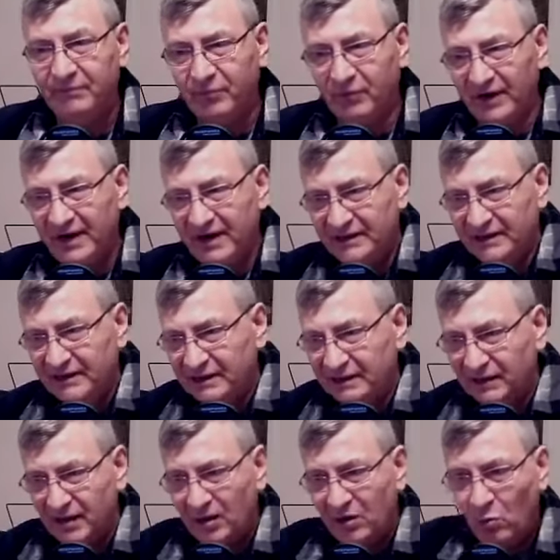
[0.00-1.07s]

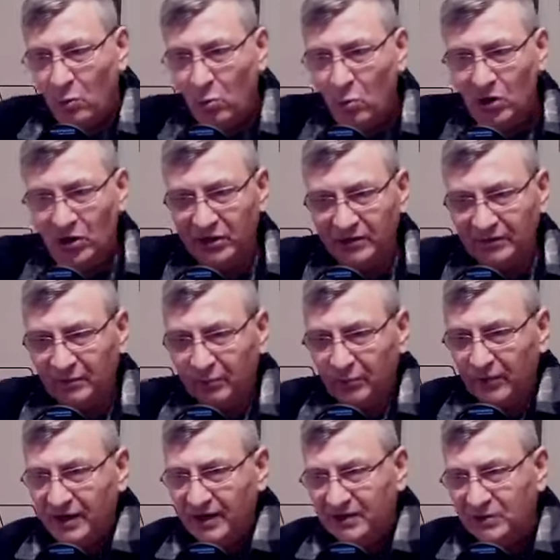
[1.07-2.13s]
praise, word,
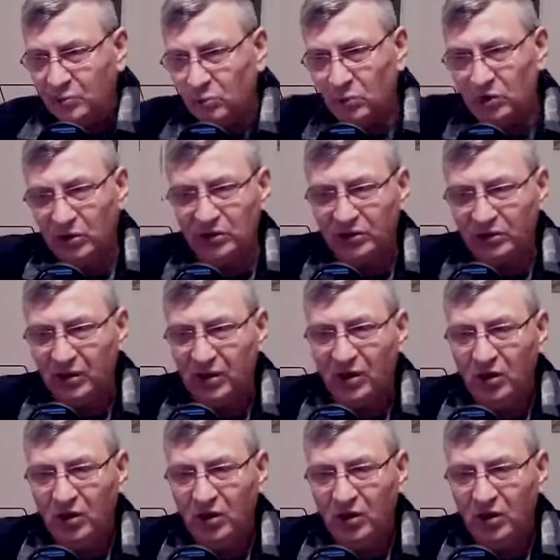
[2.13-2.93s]
praise, word,